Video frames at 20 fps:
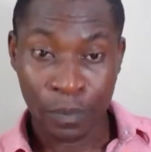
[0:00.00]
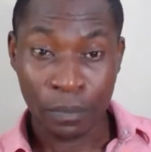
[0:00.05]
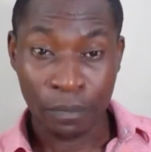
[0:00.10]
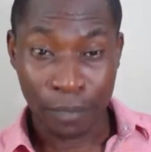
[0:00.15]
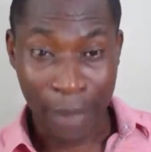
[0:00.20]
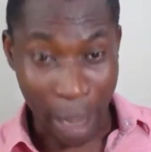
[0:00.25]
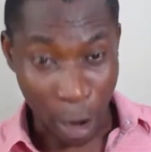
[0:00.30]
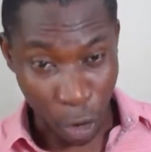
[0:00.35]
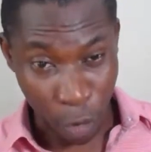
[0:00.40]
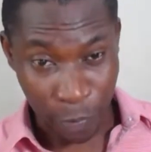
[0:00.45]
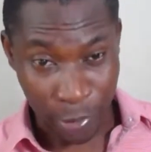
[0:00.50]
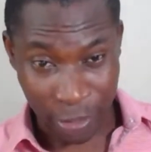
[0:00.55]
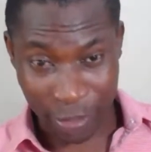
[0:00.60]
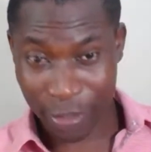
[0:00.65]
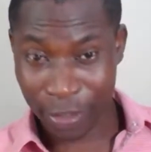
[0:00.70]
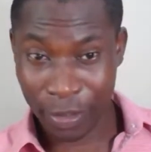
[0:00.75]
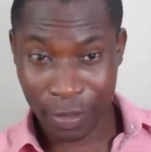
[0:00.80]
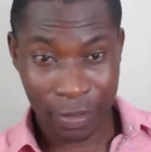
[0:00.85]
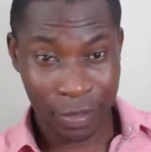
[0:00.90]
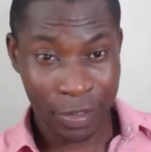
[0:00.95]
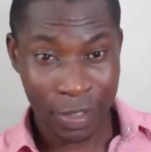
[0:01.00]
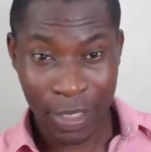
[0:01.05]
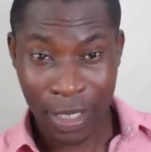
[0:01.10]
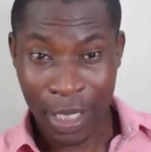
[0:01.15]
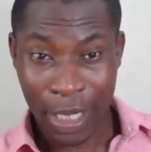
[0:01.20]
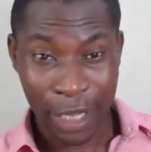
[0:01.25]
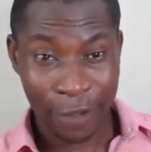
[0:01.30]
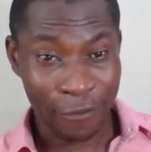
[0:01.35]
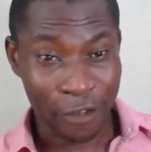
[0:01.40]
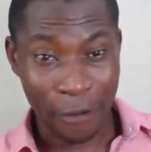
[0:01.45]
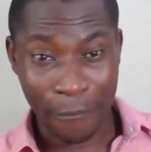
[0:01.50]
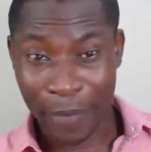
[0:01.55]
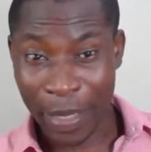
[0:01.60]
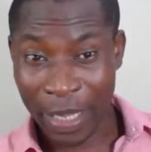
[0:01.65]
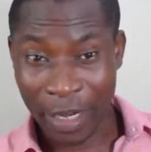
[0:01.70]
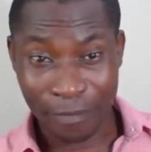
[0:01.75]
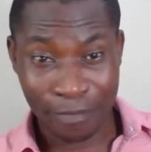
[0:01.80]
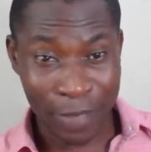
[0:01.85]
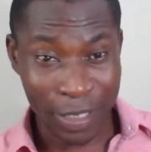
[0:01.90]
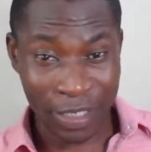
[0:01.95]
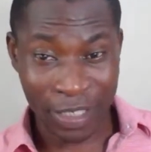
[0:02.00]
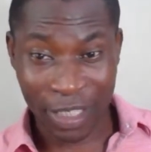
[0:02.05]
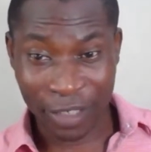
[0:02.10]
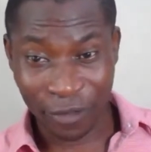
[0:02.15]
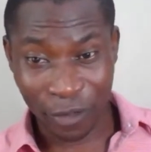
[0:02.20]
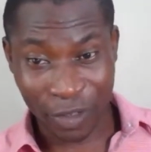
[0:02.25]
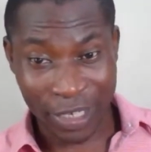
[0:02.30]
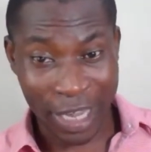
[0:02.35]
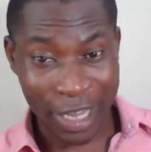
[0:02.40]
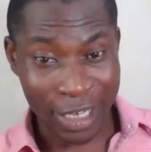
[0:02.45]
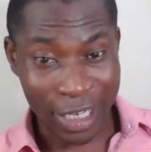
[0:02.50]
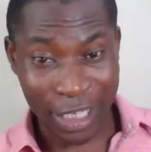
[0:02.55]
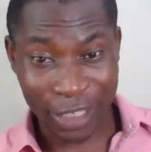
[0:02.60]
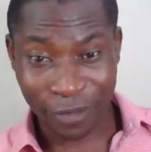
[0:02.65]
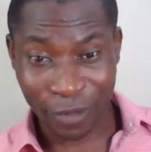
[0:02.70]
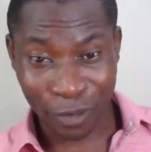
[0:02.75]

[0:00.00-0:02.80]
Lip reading: By all means, if you have been in business for 10 years,